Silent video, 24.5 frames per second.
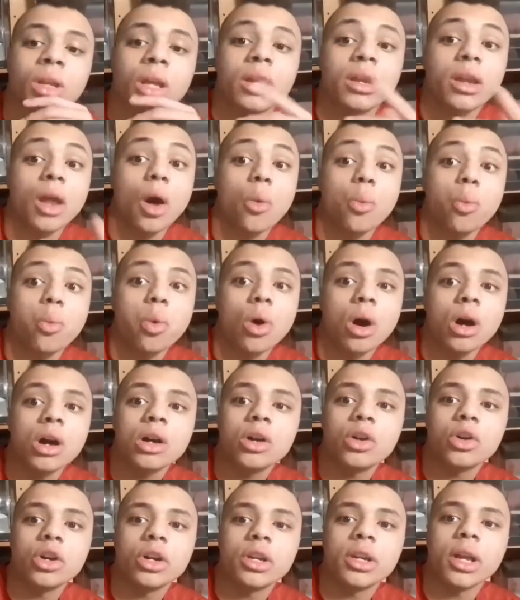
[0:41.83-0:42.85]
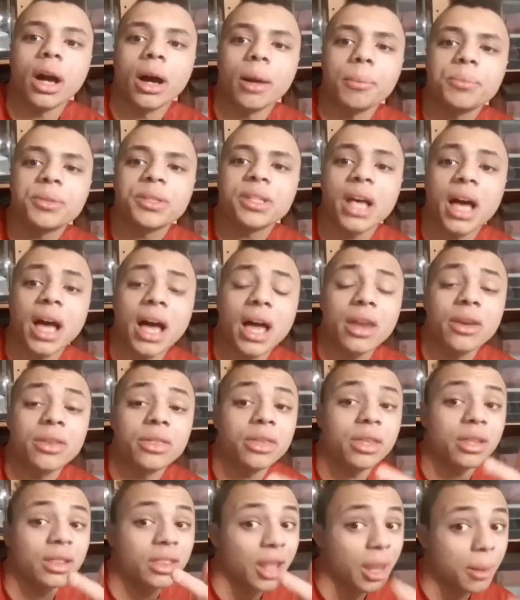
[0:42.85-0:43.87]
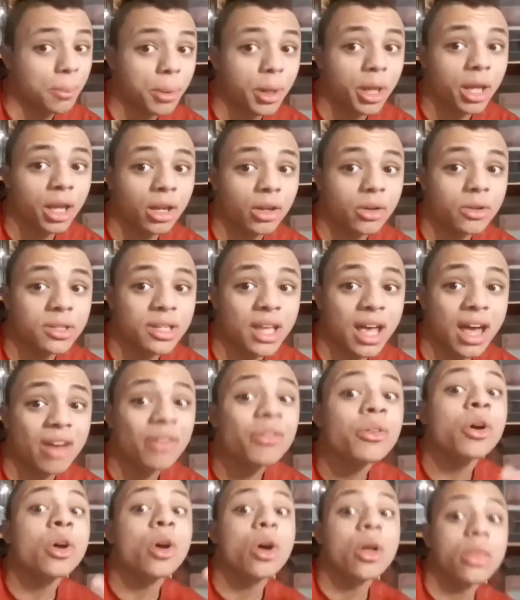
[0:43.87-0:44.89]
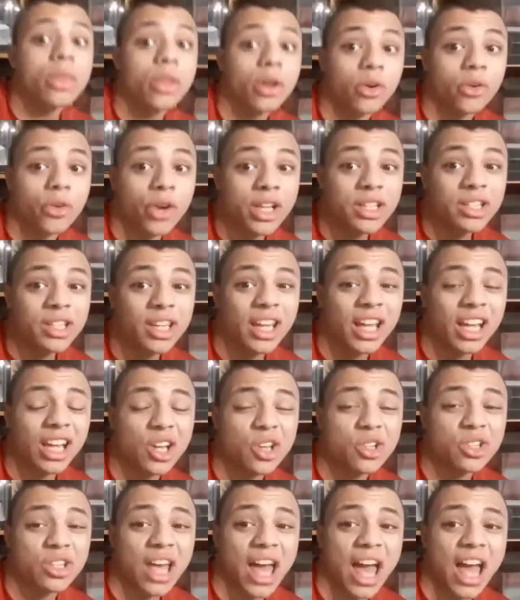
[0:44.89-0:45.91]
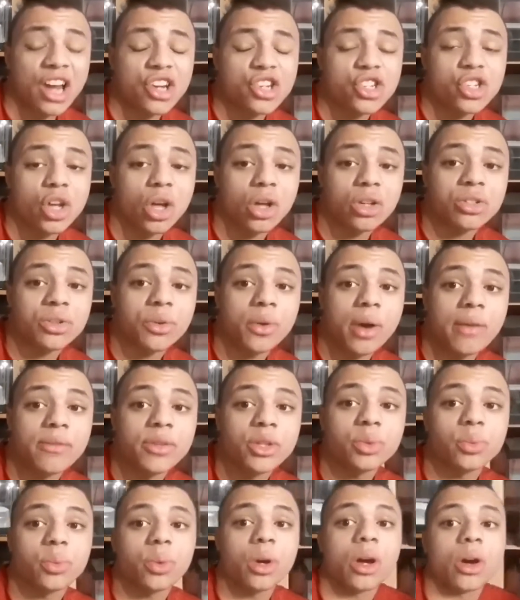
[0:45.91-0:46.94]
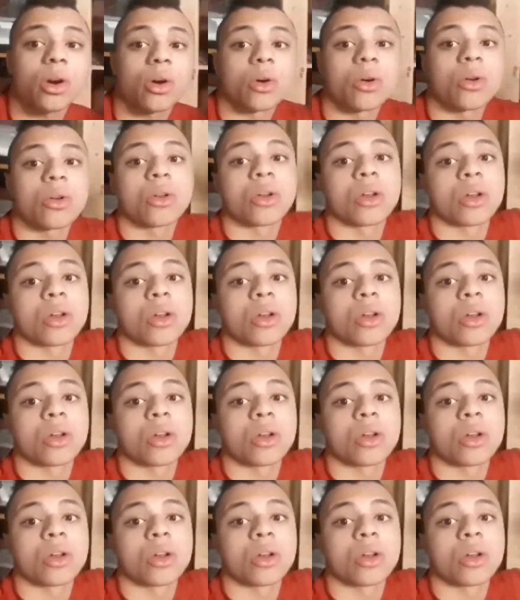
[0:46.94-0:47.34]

Now, one good upside that leopard geckos have, the crested geckos actually also have as well.